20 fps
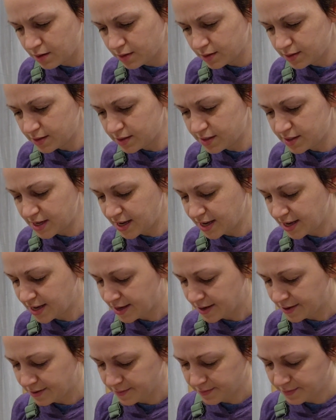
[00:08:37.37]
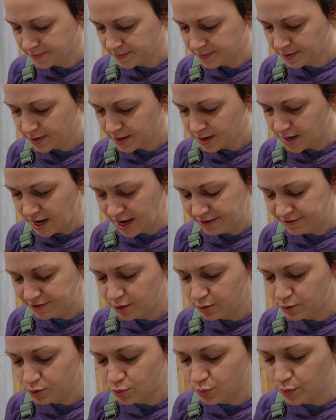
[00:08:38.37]
Let's see. I've
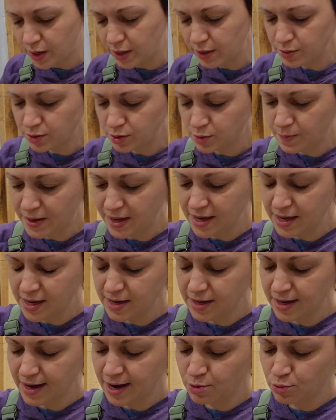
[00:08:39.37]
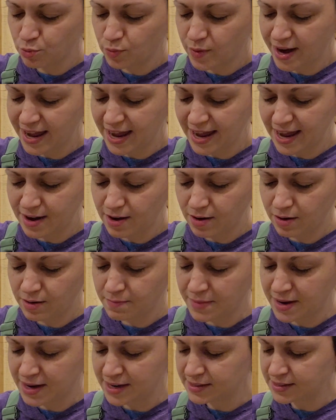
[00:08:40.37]
used rose pink and red on
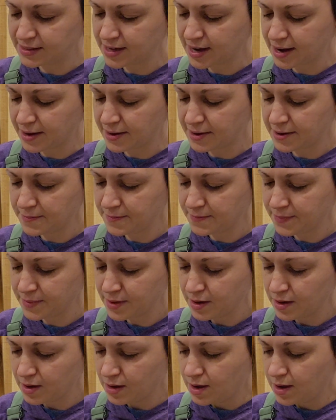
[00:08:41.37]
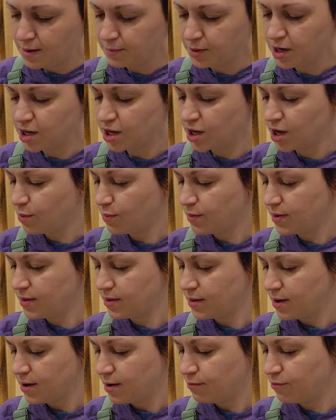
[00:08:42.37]
my side. I'm going to go with
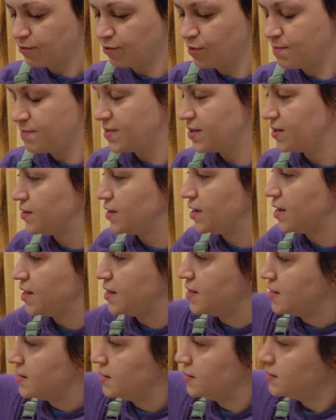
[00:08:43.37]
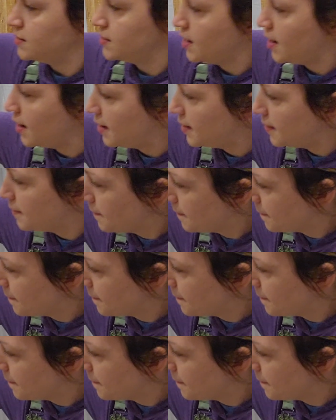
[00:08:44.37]
vermilion this time.